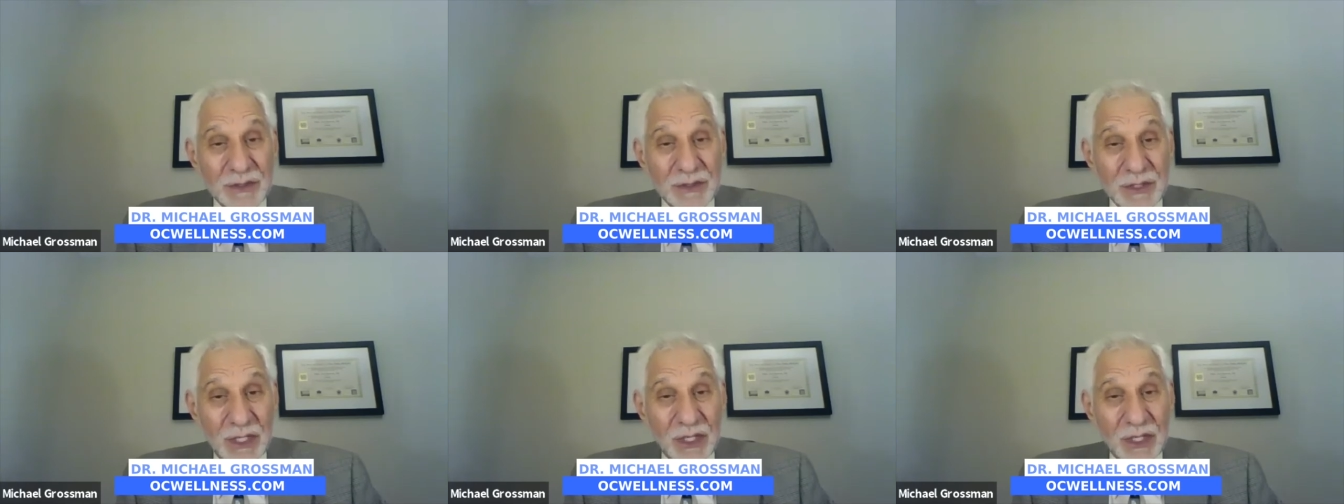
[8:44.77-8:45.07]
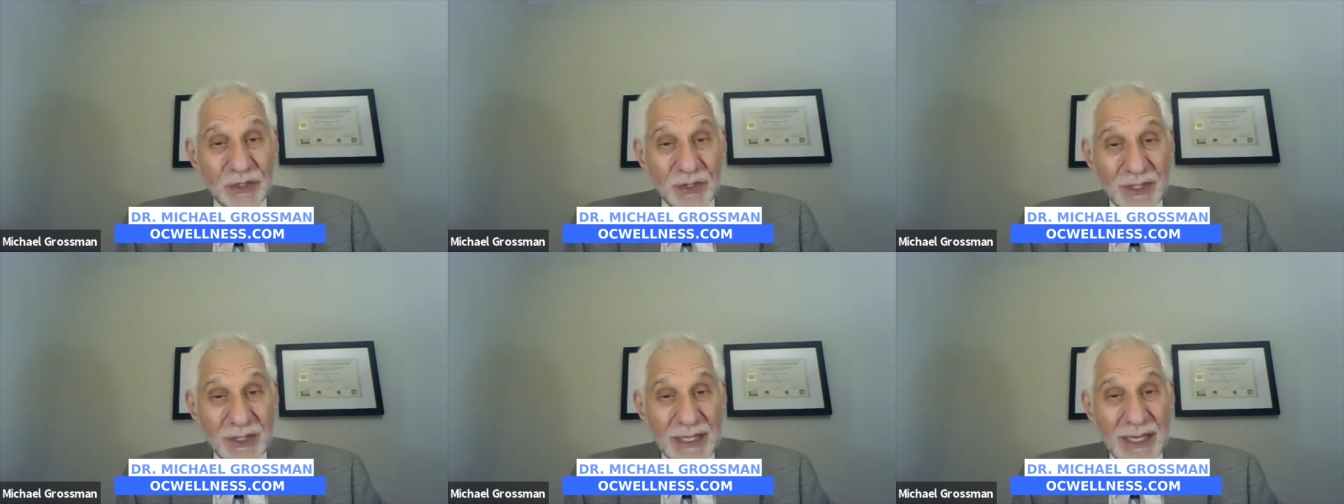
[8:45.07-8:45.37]
is
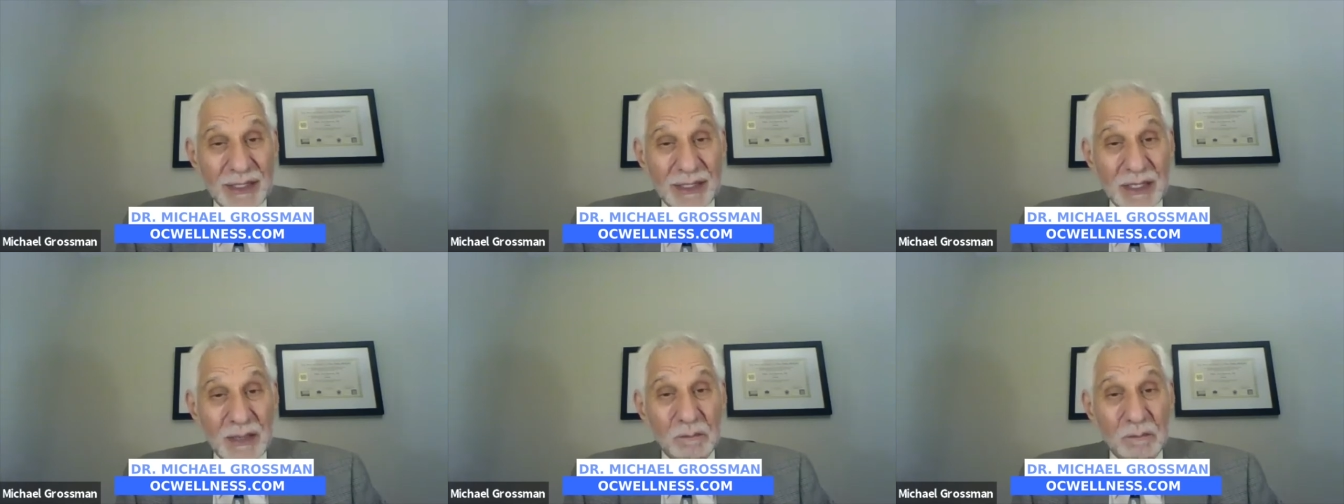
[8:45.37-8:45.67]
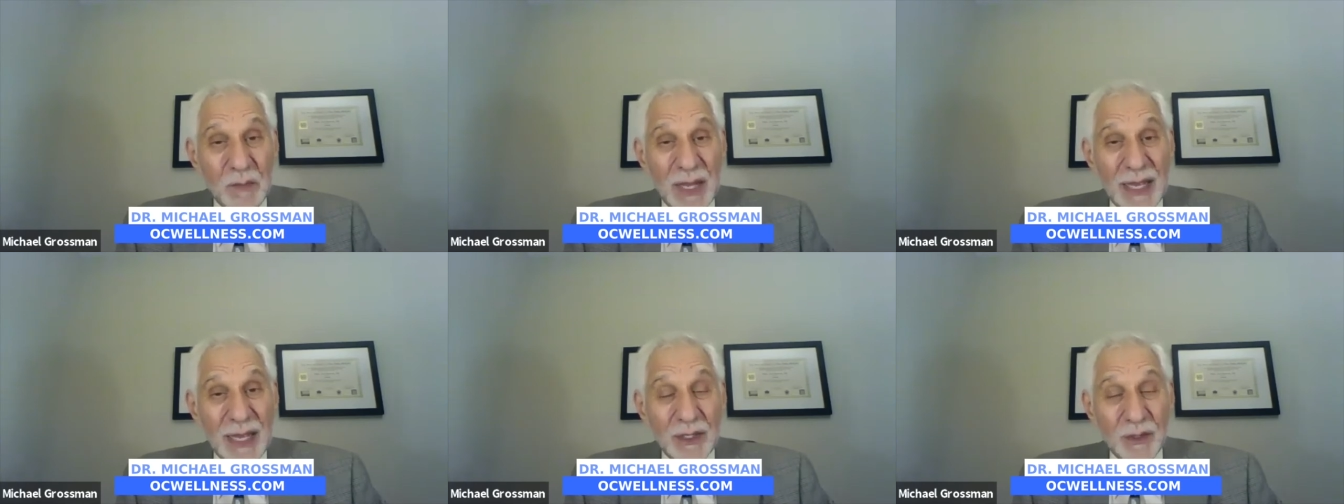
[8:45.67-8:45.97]
180
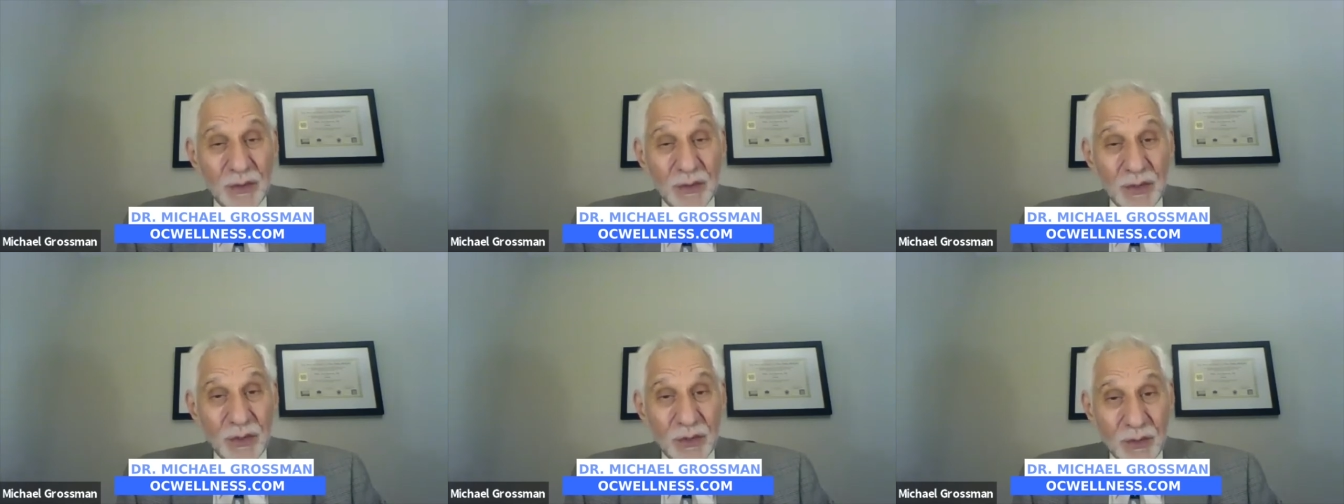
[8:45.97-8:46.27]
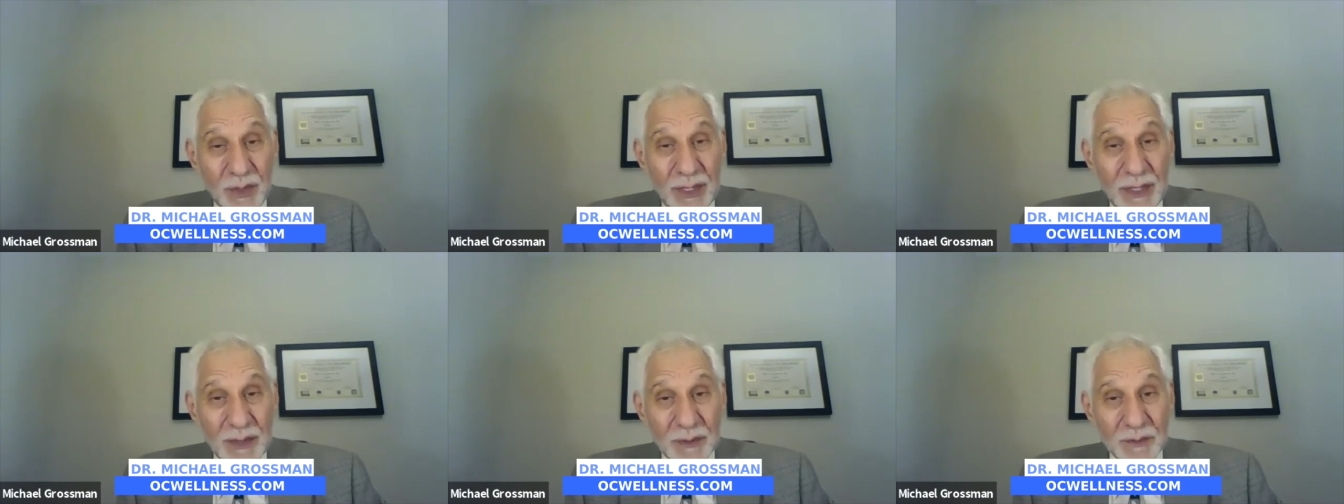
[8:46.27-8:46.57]

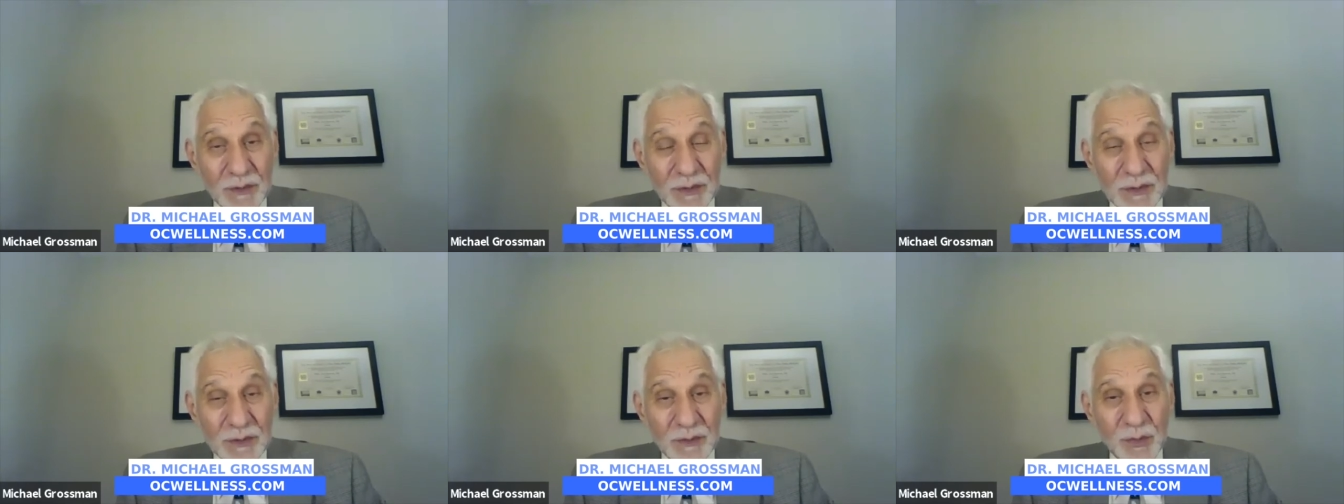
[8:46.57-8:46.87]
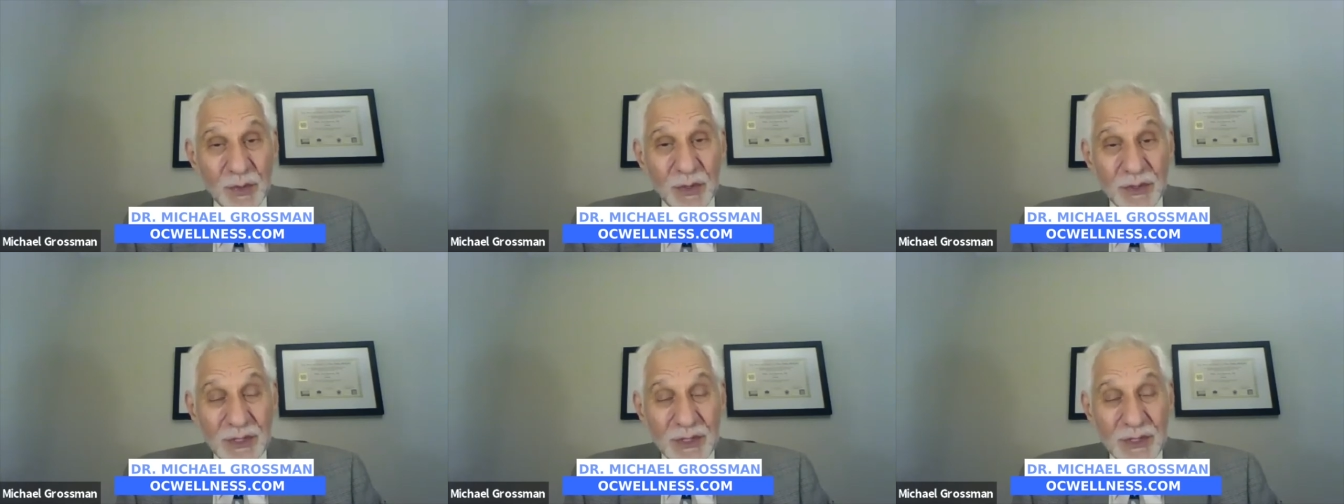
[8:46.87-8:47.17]

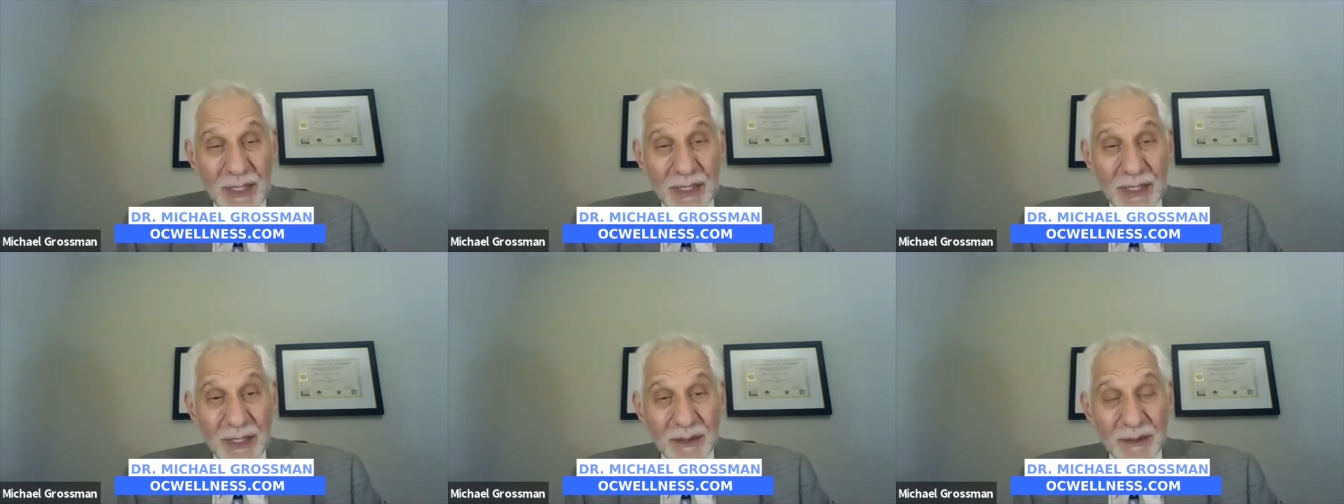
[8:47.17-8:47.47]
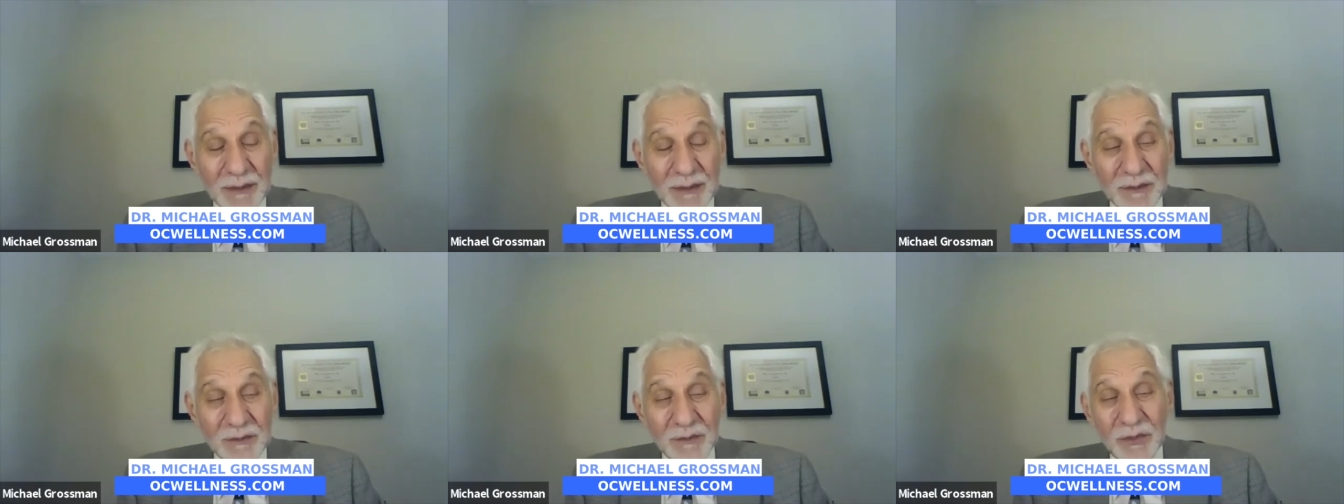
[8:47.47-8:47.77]
micrograms per day.